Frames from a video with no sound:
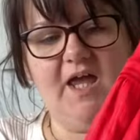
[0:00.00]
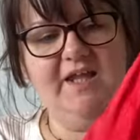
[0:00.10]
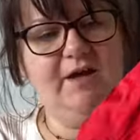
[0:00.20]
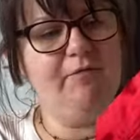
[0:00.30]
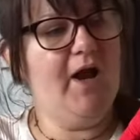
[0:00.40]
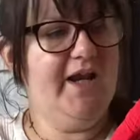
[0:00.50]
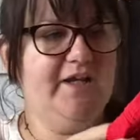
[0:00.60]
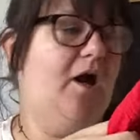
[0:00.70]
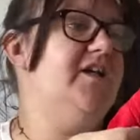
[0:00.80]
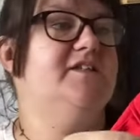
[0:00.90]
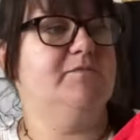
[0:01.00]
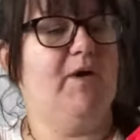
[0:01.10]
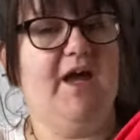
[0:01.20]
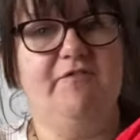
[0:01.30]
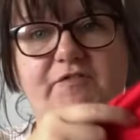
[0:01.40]
and they're really nice to
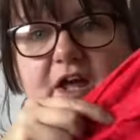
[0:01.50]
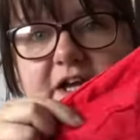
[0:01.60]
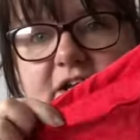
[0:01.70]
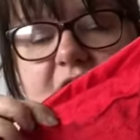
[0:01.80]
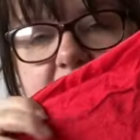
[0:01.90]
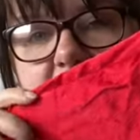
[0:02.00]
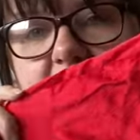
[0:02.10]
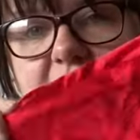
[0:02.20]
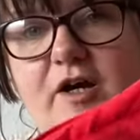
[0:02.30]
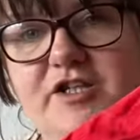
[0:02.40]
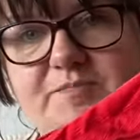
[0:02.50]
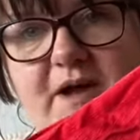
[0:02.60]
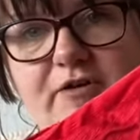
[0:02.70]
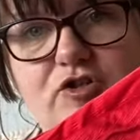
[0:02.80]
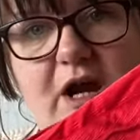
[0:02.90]
wear with like a nice
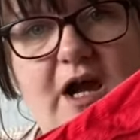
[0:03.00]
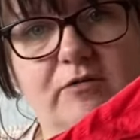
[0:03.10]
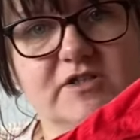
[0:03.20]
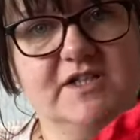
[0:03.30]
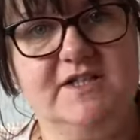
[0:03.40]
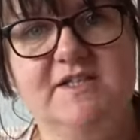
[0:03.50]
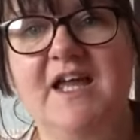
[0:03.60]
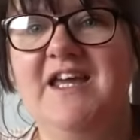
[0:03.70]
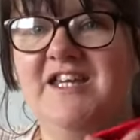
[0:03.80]
pair of trousers,